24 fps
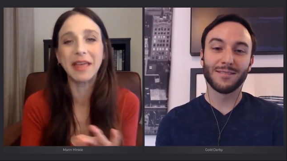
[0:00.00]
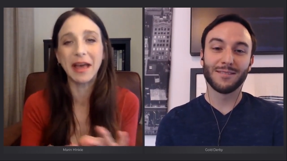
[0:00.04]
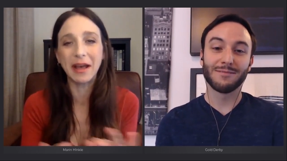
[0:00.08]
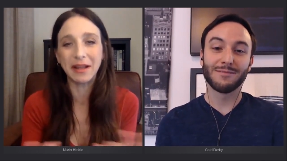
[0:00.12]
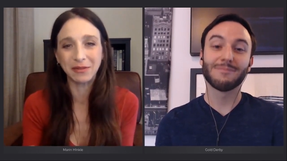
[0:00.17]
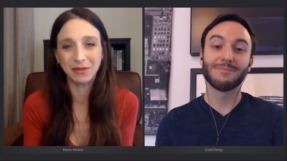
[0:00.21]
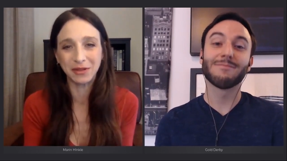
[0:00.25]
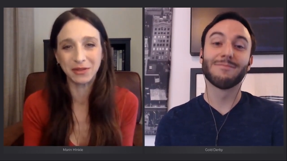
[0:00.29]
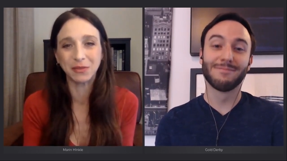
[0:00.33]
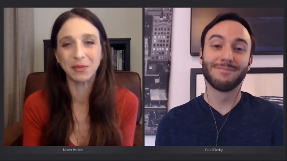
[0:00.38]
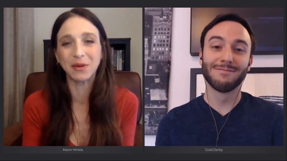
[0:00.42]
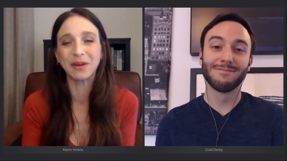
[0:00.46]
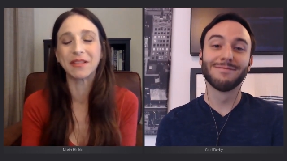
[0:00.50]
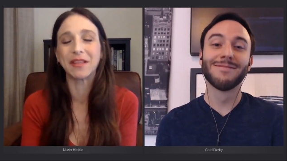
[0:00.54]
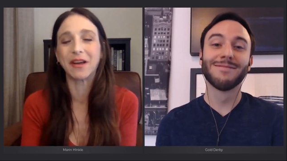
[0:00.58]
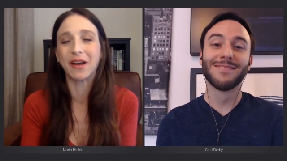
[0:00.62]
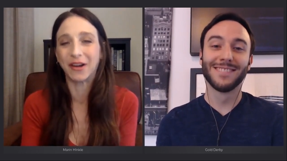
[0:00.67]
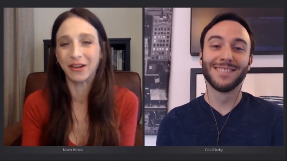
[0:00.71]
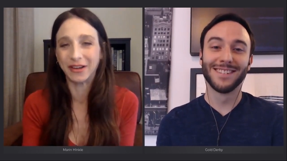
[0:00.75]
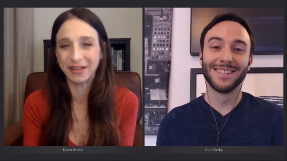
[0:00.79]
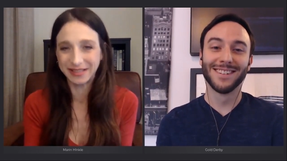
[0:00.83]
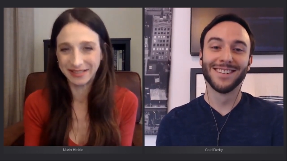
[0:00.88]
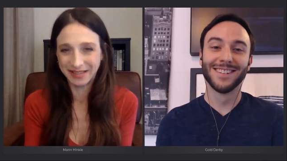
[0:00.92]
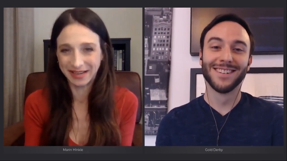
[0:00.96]
Speaker 1: That was one of the
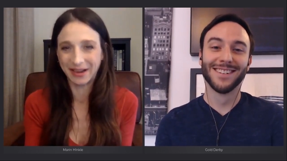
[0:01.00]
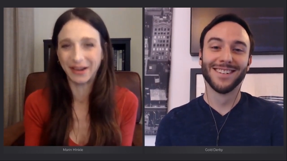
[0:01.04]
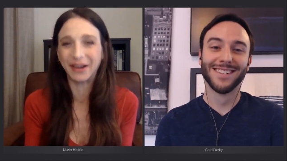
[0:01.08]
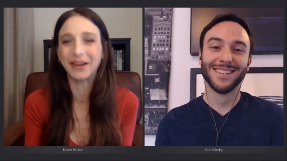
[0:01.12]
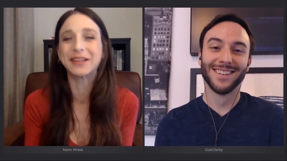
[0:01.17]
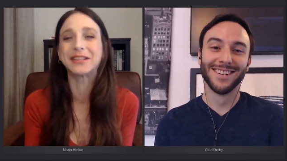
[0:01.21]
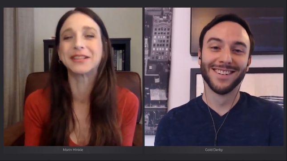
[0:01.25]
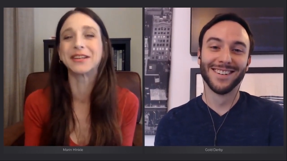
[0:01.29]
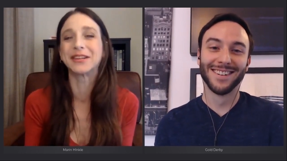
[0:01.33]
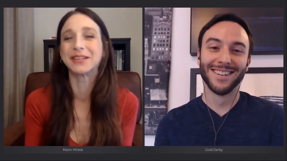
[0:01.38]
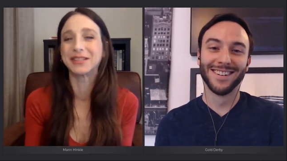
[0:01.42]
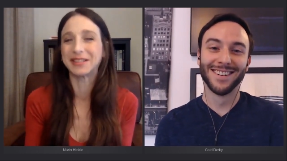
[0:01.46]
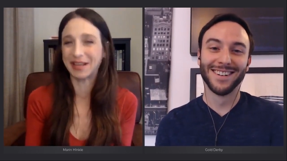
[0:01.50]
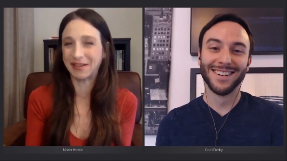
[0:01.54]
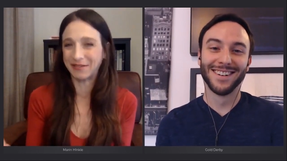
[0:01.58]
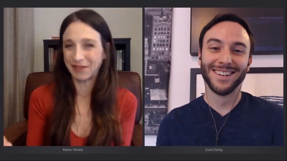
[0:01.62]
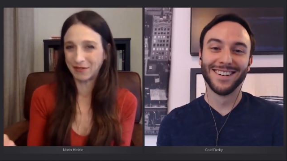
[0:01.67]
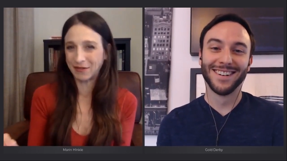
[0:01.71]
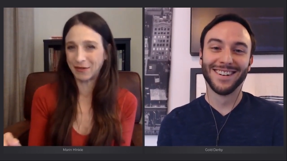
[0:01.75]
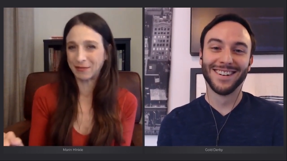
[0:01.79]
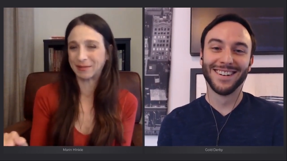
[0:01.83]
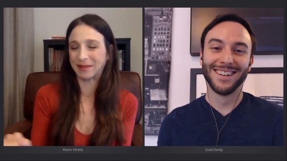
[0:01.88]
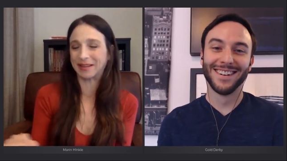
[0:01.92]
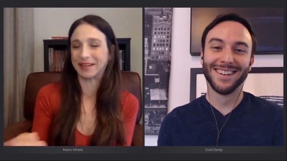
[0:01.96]
hardest characters I've
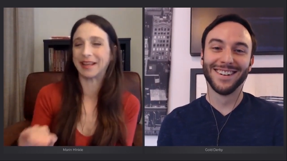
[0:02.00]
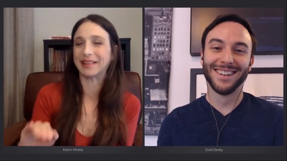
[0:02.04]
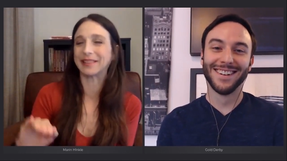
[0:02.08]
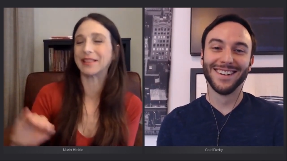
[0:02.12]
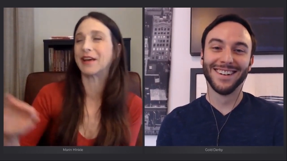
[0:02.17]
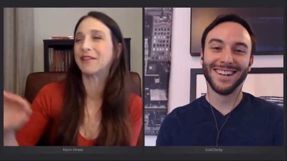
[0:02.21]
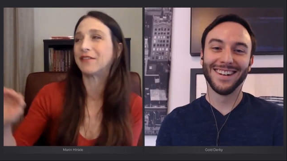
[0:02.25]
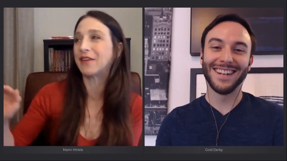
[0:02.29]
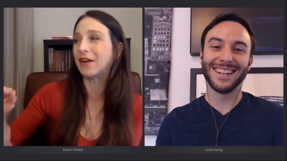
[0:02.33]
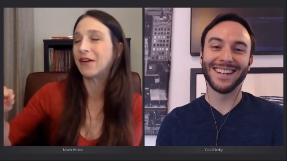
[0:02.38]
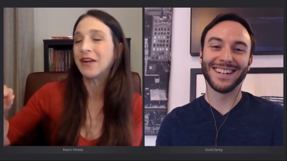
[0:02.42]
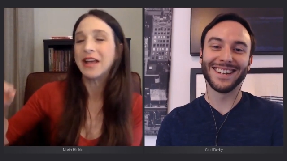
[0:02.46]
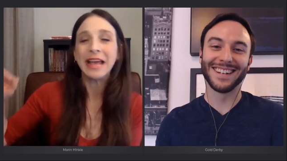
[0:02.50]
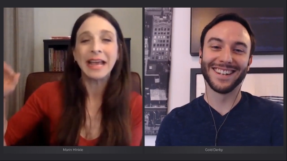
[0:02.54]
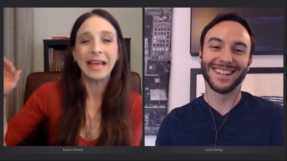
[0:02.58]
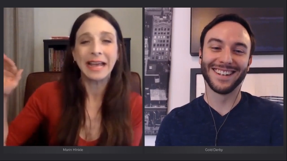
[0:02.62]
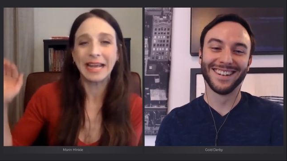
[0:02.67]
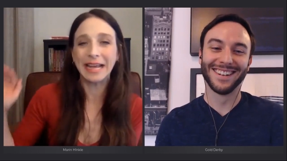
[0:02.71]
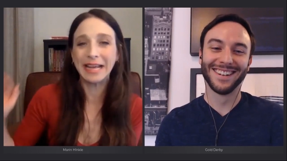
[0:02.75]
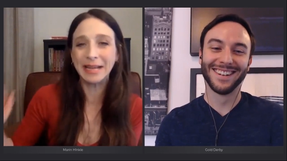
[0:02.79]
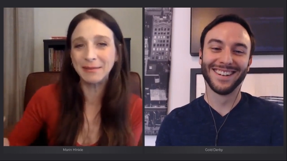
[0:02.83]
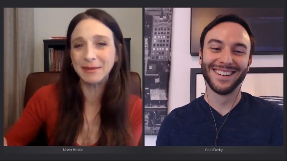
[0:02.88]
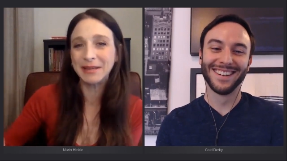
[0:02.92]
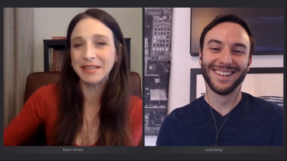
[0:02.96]
ever played. I love how
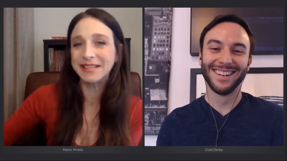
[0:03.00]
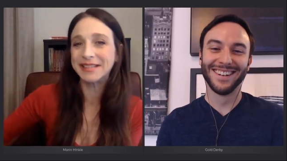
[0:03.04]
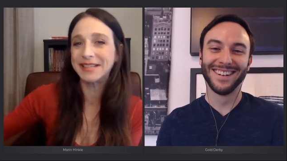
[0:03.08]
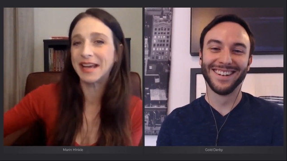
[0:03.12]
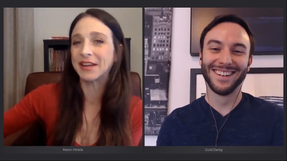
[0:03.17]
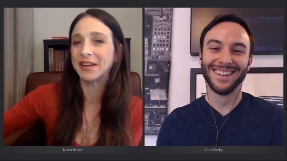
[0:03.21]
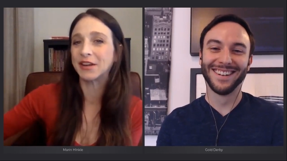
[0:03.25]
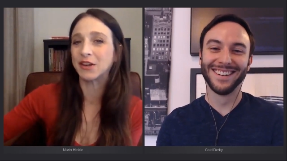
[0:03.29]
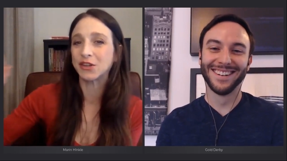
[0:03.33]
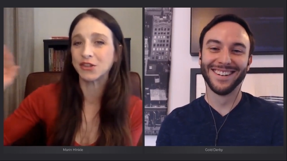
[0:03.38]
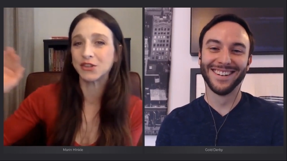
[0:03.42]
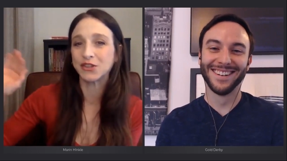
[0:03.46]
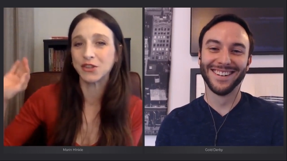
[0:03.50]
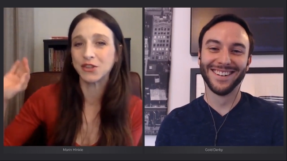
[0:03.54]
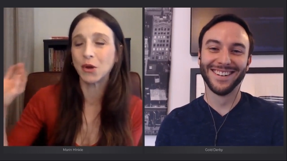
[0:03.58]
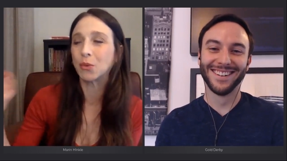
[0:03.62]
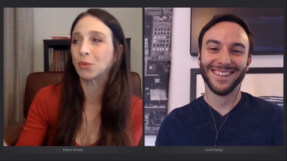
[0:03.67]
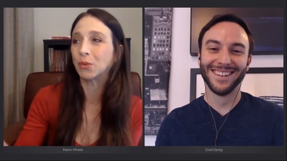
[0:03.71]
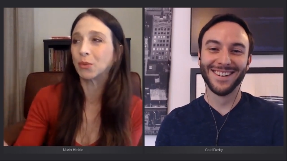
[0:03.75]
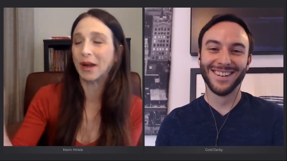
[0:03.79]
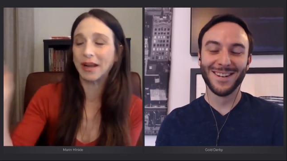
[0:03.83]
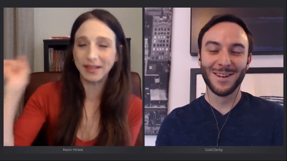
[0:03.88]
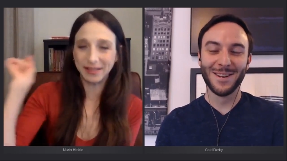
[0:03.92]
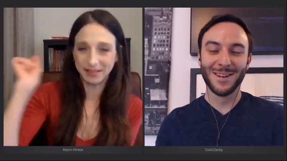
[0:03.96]
Amy and are so
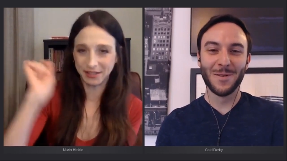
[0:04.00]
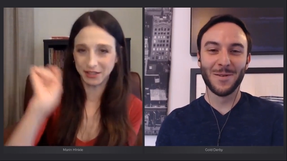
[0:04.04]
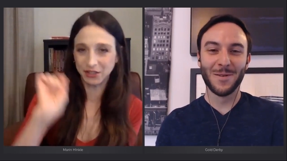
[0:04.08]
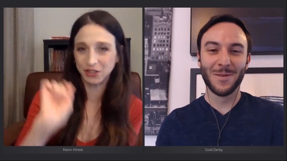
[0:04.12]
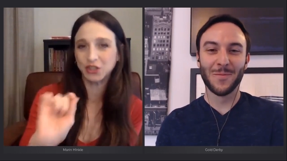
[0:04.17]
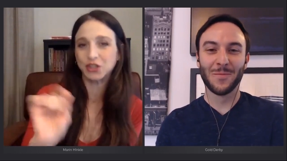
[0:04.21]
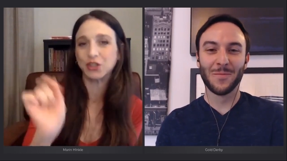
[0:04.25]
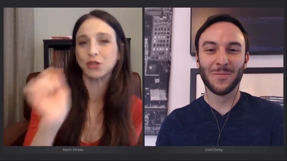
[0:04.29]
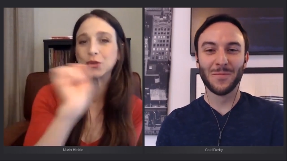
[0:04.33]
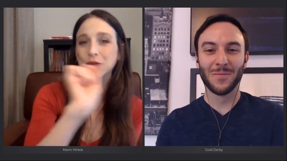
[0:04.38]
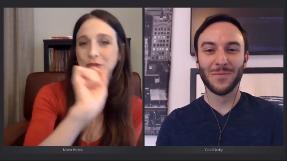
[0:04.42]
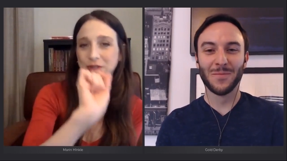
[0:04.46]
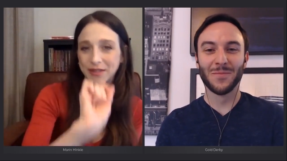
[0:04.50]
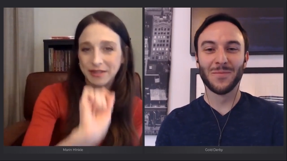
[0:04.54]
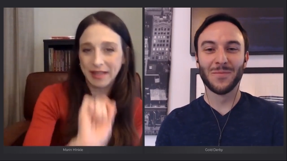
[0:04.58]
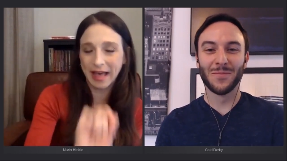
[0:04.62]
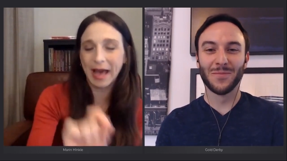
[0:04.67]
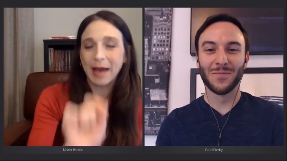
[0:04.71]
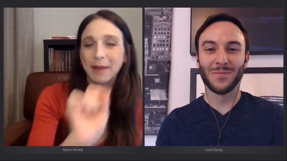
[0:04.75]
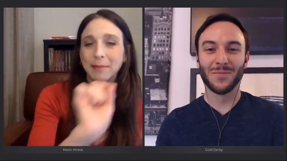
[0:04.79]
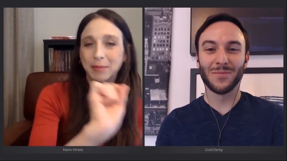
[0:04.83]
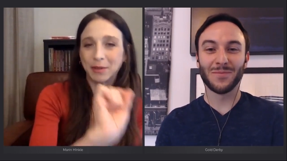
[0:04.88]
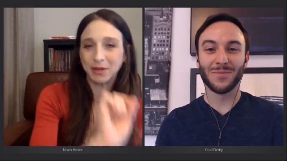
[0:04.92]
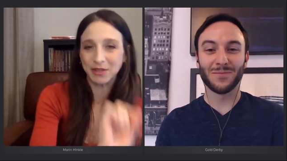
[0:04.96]
right to choose
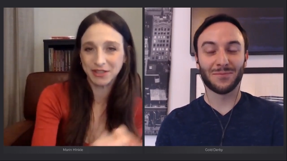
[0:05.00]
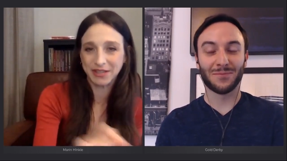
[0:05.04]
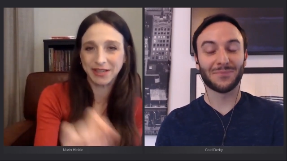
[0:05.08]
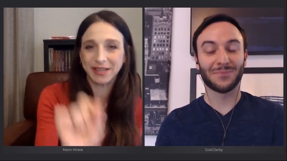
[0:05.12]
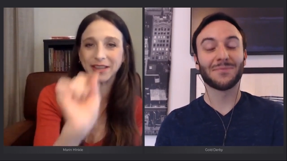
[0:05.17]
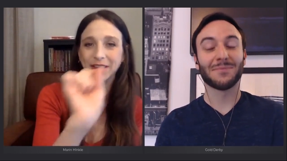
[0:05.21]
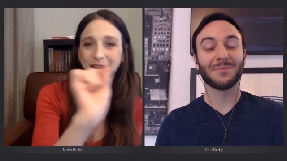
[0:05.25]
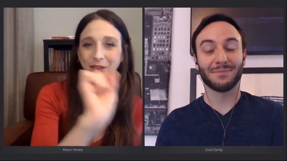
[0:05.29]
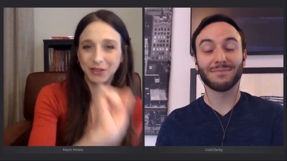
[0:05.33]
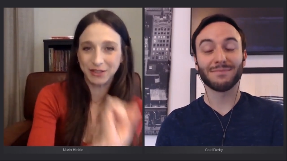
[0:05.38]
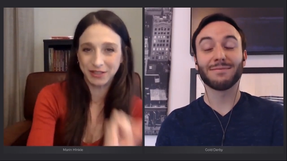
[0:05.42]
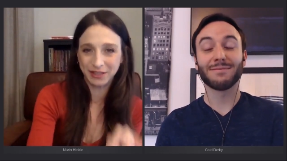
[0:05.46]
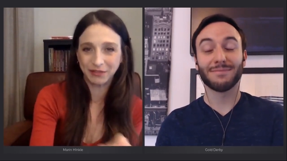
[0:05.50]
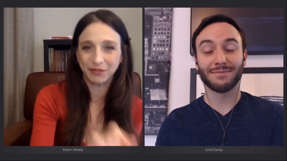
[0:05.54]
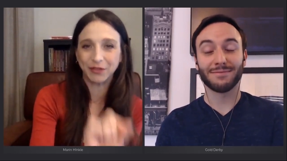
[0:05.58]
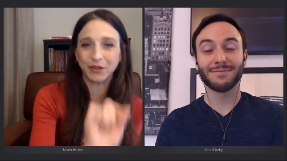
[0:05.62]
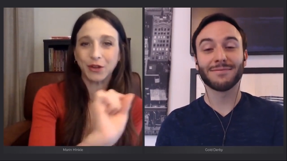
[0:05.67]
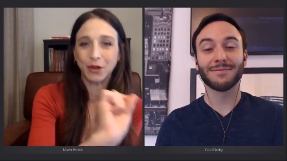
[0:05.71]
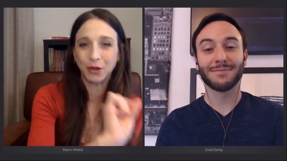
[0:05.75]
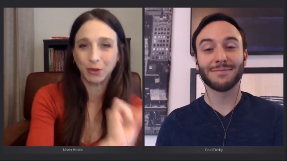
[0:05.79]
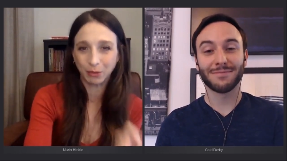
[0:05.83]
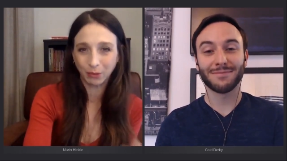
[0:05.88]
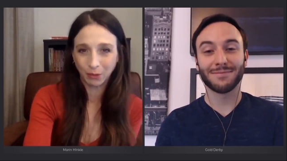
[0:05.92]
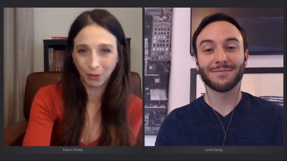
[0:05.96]
that particular
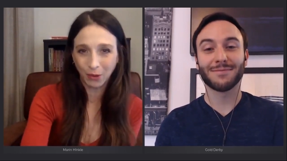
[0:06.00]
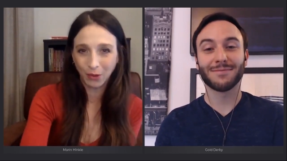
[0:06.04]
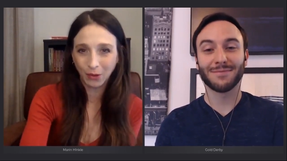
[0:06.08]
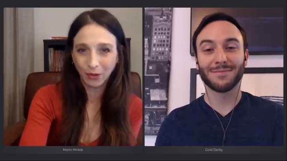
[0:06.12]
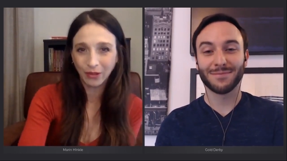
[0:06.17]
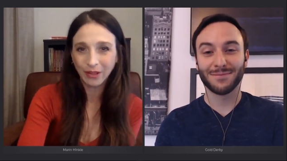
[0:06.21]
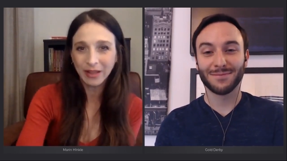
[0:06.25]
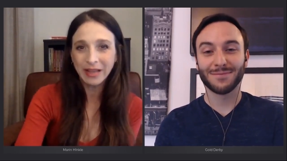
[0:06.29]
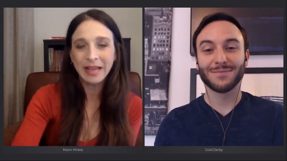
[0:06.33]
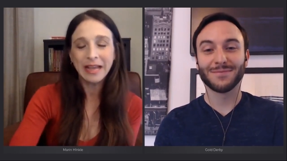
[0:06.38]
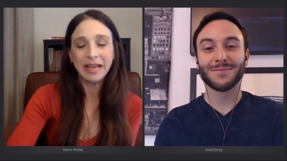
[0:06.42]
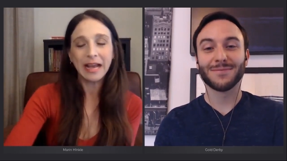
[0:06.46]
difficult role.